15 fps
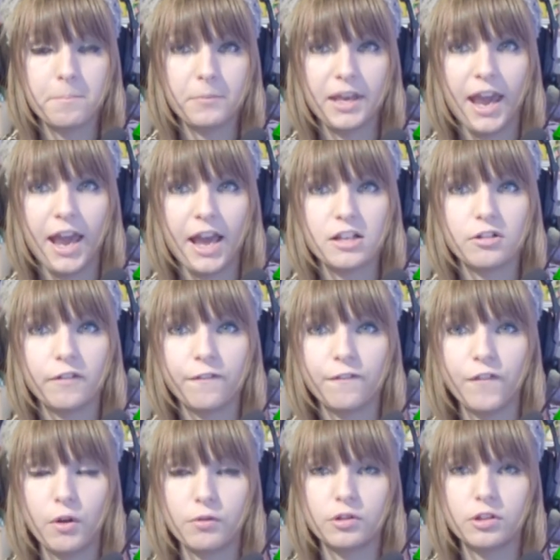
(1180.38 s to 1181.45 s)
Cast your
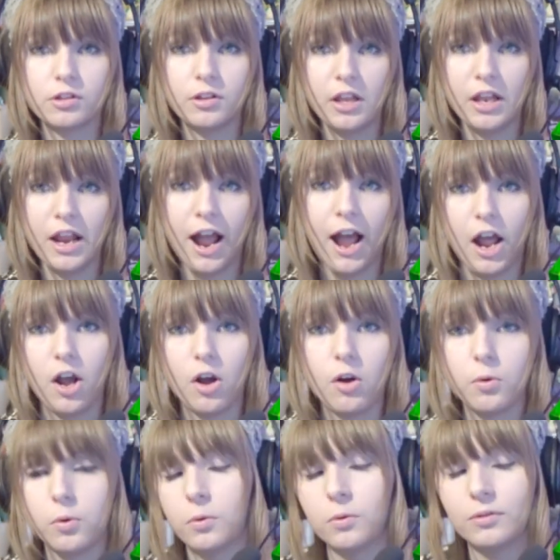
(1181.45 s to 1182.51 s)
votes now.